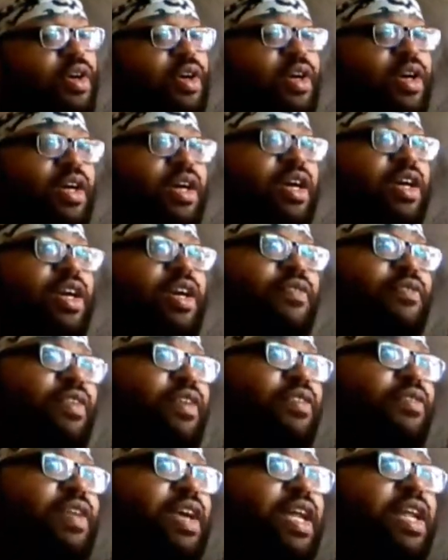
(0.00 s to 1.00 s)
Uh, if
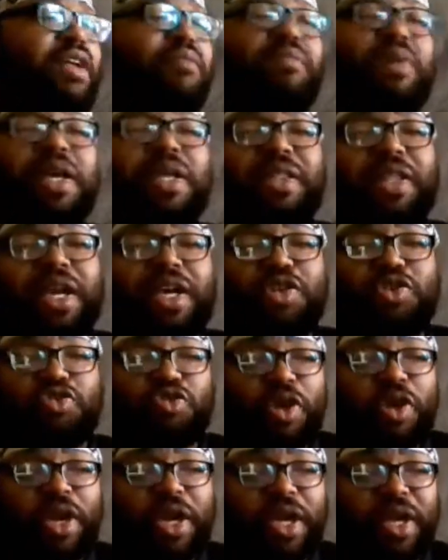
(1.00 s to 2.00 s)
if they didn't make that
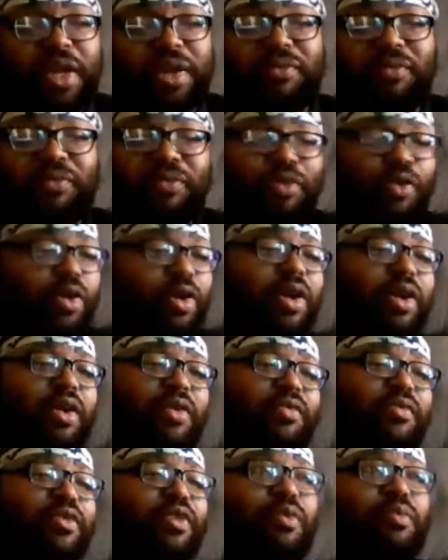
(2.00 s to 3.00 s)
trade for
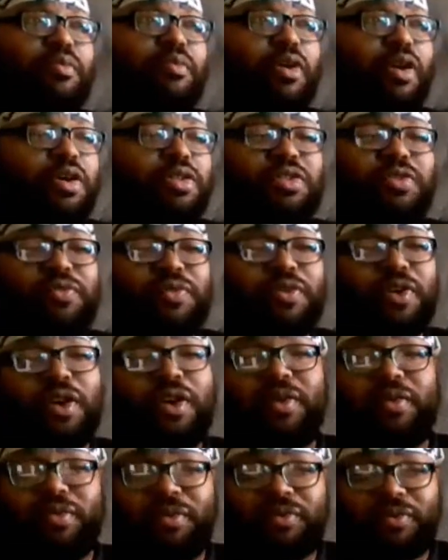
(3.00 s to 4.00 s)
for Marshall
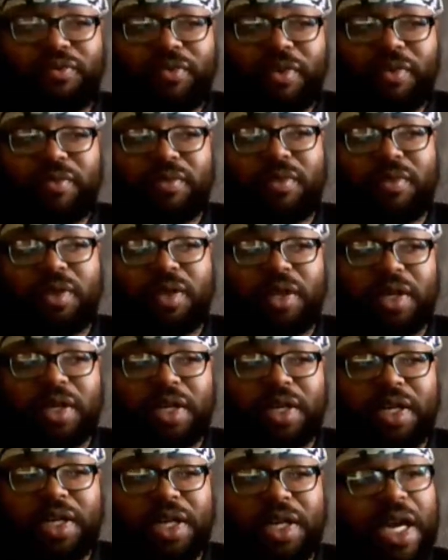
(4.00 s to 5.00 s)
Faulk from uh,
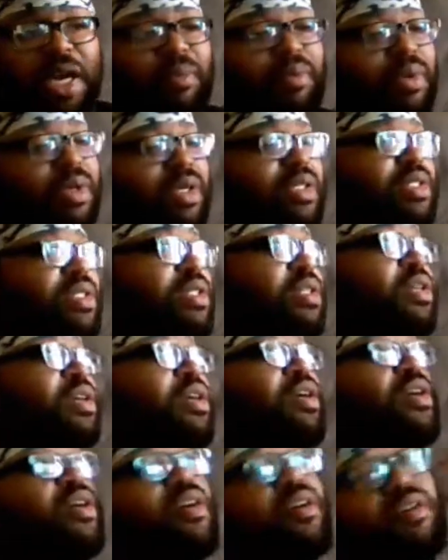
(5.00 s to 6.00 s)
Indianapolis,
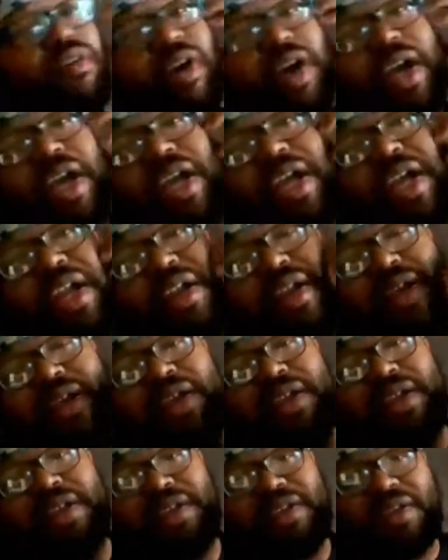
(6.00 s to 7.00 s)
right, and
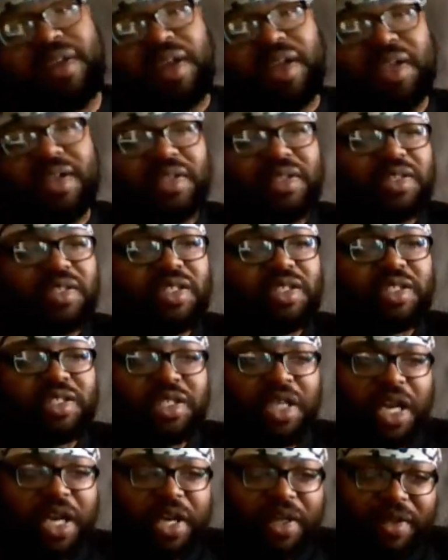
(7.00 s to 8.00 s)
and and just
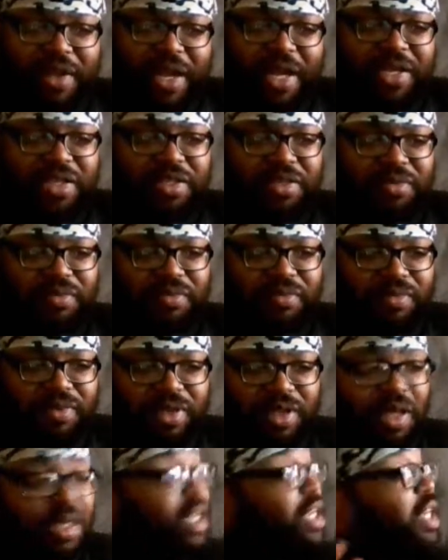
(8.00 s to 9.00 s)
taking that to
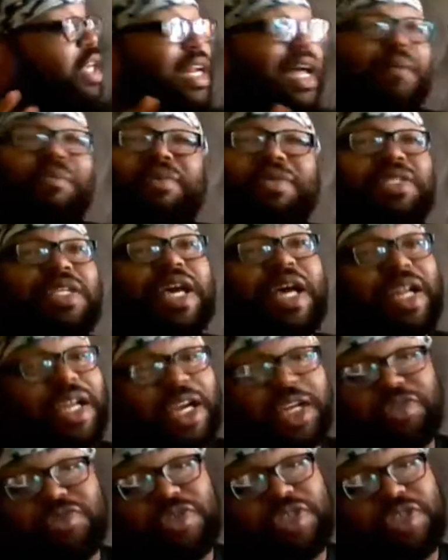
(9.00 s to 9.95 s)
now Indianapolis got Edgerrin